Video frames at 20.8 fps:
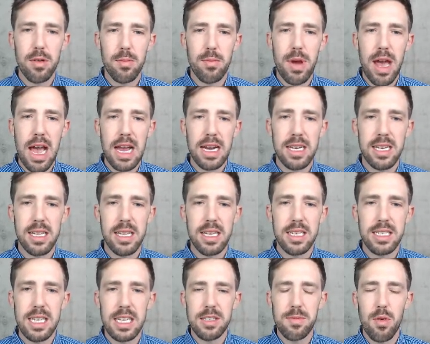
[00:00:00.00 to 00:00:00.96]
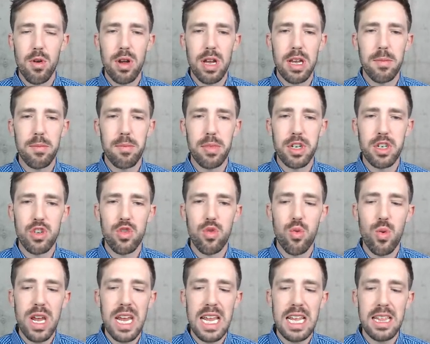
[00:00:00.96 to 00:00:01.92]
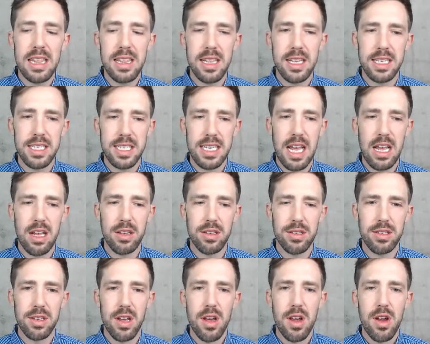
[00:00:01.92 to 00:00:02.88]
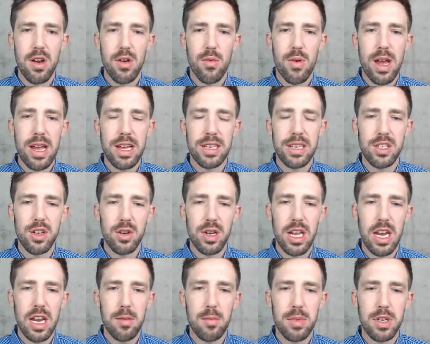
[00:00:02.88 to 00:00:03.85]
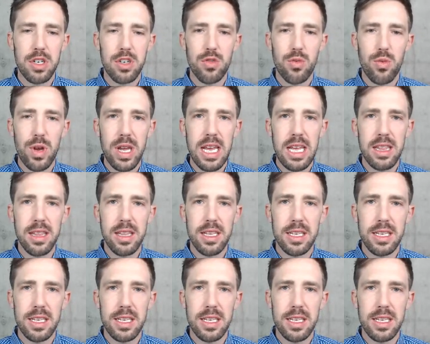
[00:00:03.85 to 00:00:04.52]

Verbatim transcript: back to this, that's more like between the cells, right? So getting between the